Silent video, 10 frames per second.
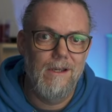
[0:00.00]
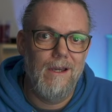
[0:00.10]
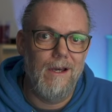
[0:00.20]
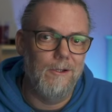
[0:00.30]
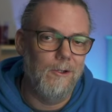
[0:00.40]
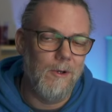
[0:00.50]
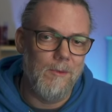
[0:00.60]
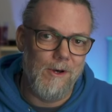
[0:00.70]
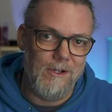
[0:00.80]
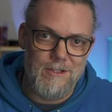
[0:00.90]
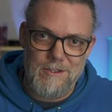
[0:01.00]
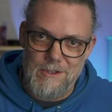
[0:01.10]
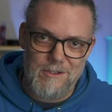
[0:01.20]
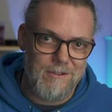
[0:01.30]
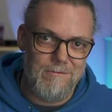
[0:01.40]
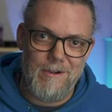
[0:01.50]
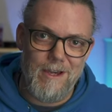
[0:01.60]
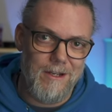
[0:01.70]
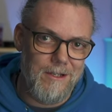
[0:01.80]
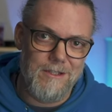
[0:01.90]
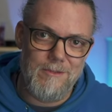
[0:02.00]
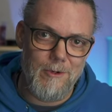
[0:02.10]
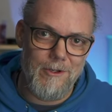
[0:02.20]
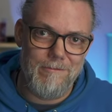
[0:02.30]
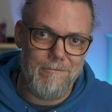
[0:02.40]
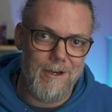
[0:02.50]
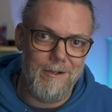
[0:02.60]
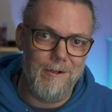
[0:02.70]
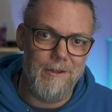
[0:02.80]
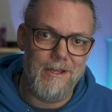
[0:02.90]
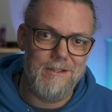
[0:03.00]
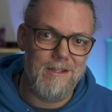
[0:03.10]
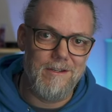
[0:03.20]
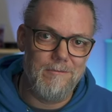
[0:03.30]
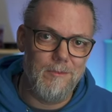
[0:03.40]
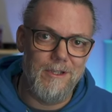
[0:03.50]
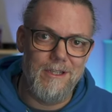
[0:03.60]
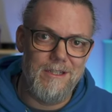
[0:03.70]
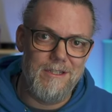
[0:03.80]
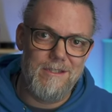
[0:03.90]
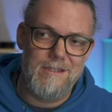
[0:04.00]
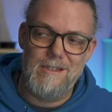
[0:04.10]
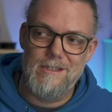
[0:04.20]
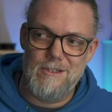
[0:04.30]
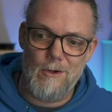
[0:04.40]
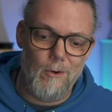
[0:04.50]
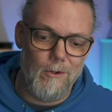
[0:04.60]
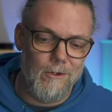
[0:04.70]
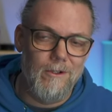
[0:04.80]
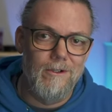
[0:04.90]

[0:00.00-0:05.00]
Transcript: I know my body's using fat and it's burning fat and all that stuff, but it's it's harder.